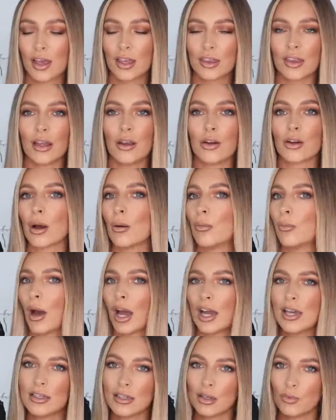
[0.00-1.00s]
They look
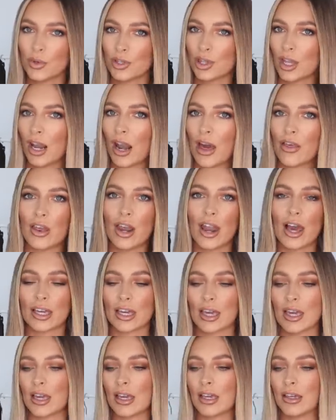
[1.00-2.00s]
amazing with the leather
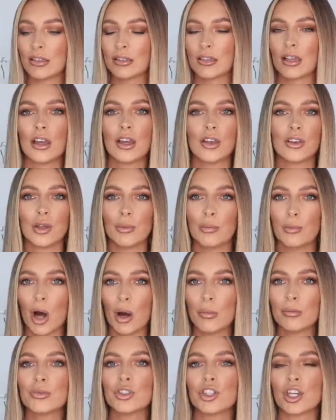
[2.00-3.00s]
leggings, the
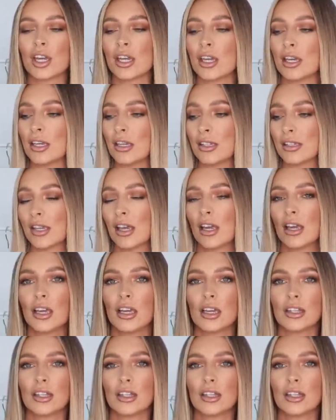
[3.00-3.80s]
mom jeans.